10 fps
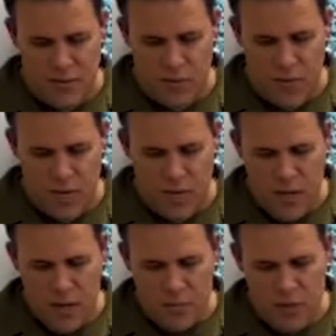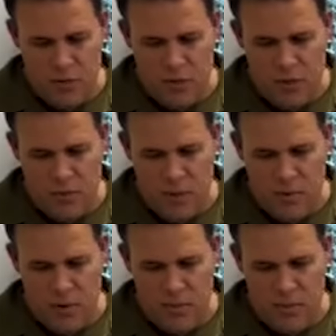as well, between the
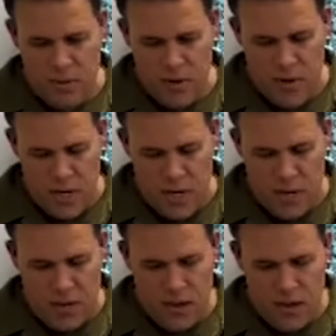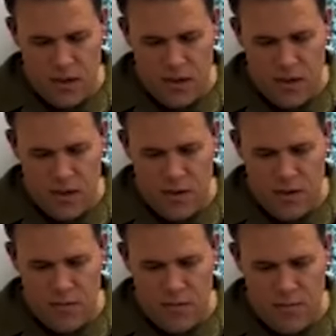rubble and
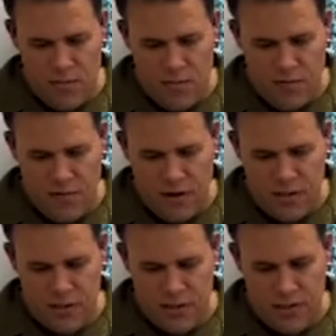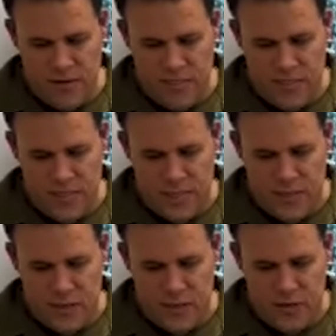the various activities that
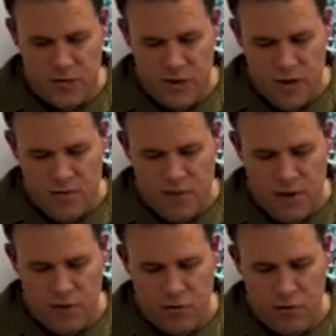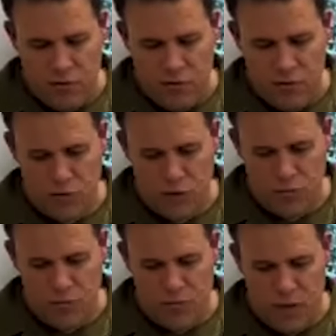they do, fire towards our
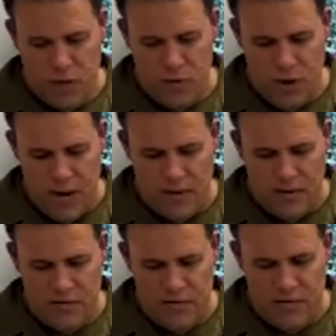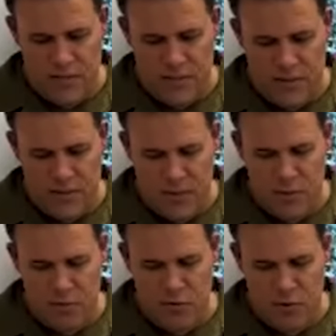troops. Our active defense is
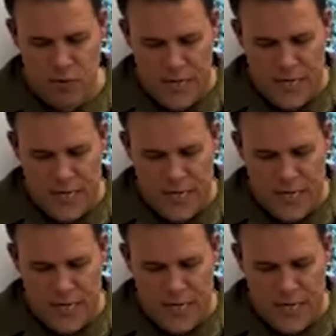able to